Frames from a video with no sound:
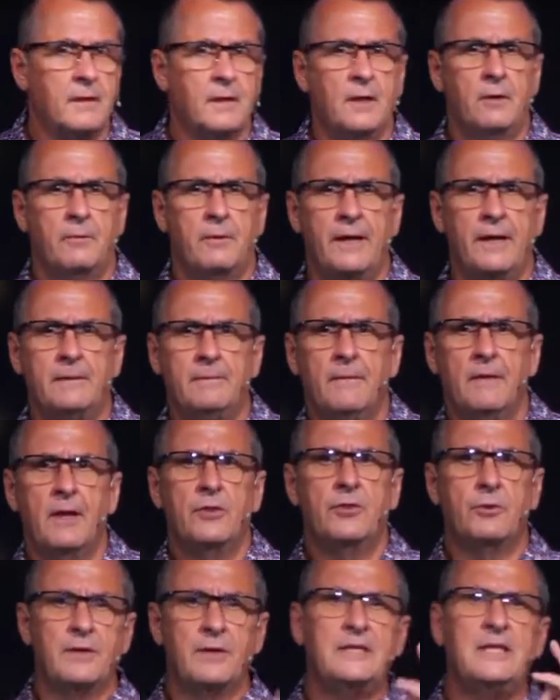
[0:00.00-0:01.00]
Right?
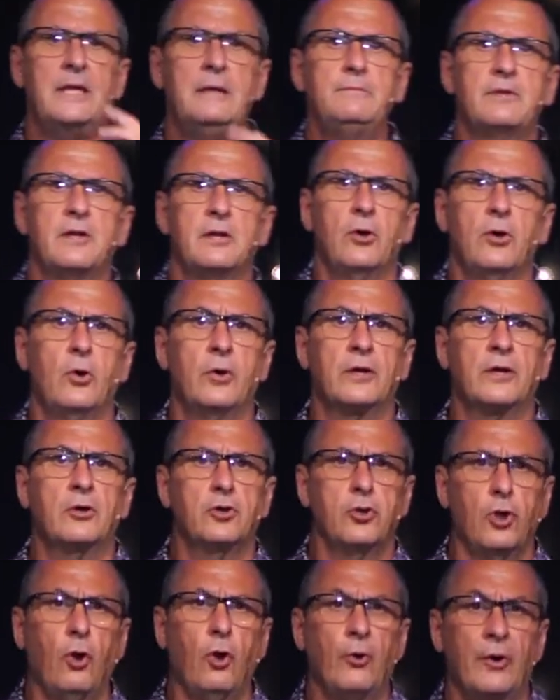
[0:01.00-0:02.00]
The redeemed of the Lord,
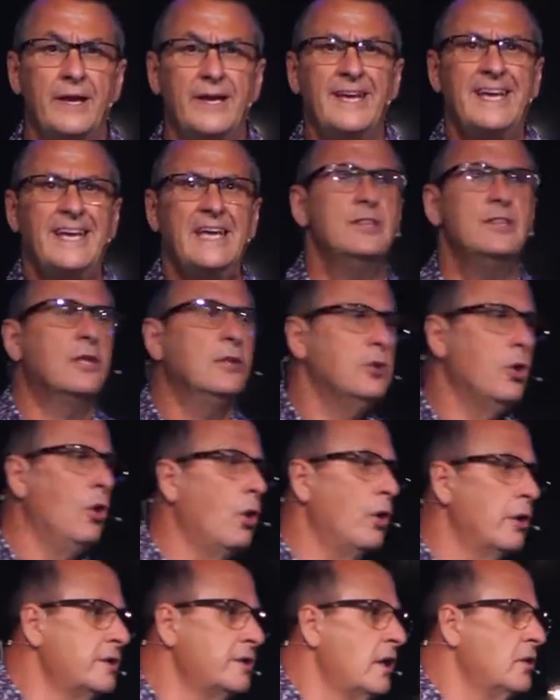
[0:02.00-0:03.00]
glory in the
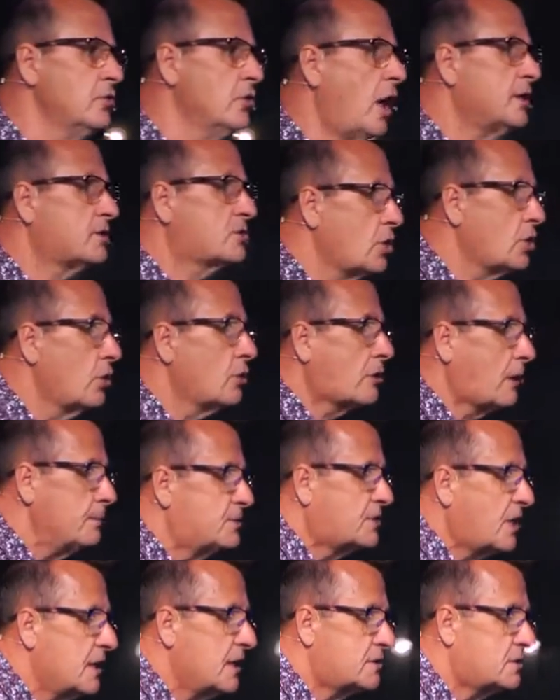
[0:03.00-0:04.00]
Lord, not
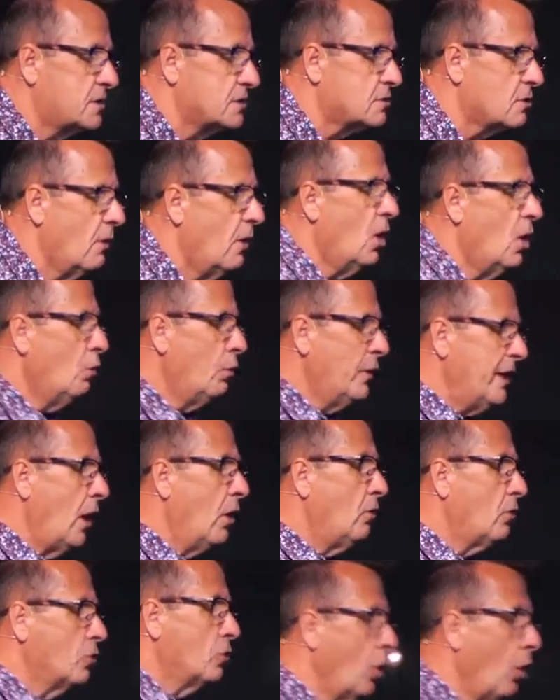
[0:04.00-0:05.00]
circumstances. We don't
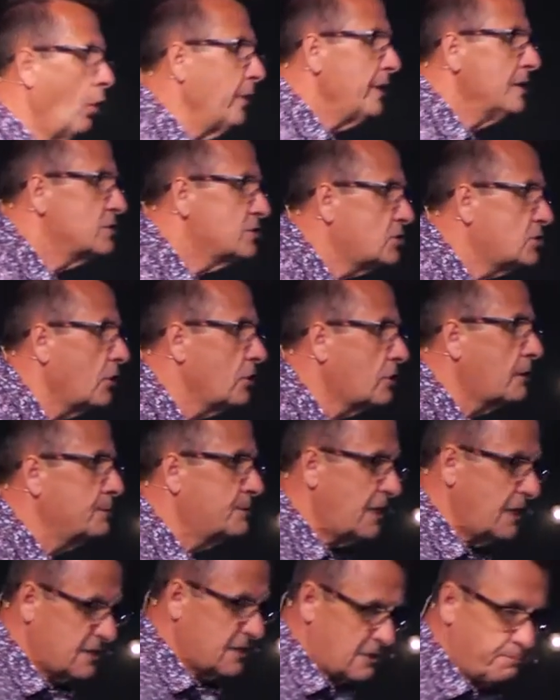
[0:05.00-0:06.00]
glory in
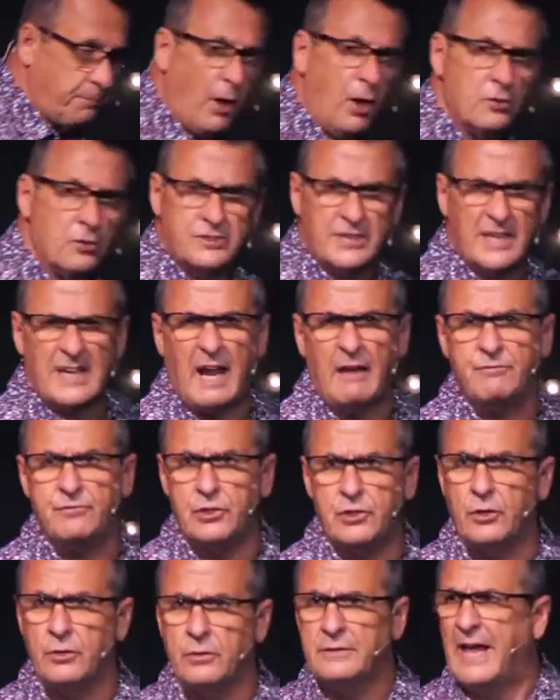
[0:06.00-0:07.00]
circumstances. Paul said, I've
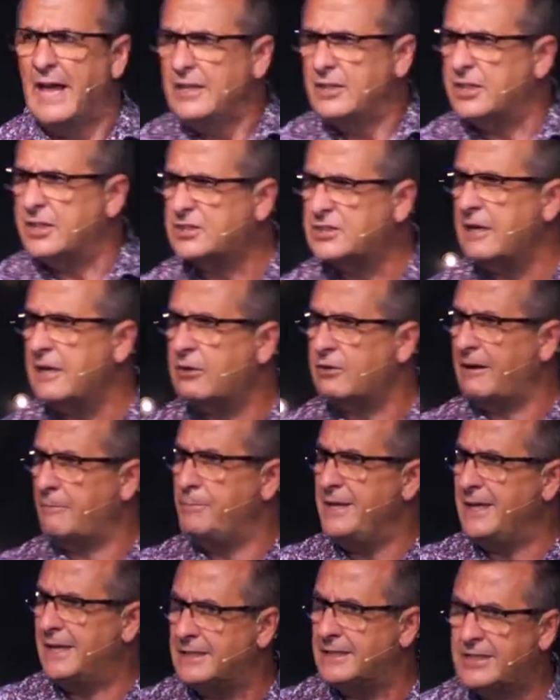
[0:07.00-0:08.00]
learned the secret of being
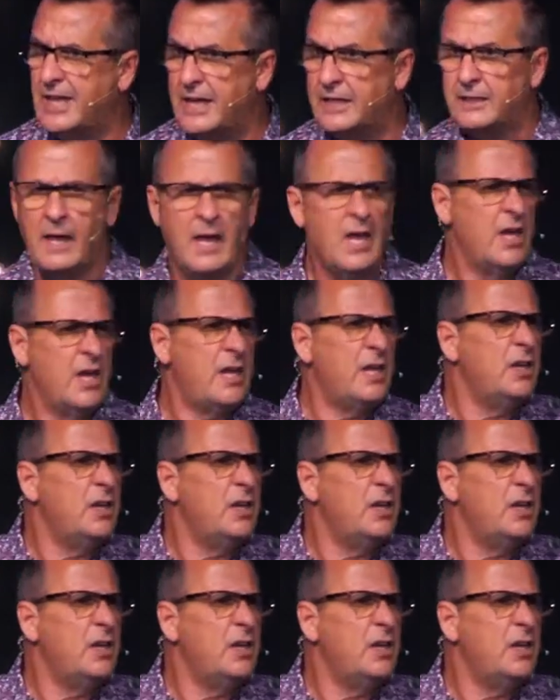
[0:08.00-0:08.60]
content in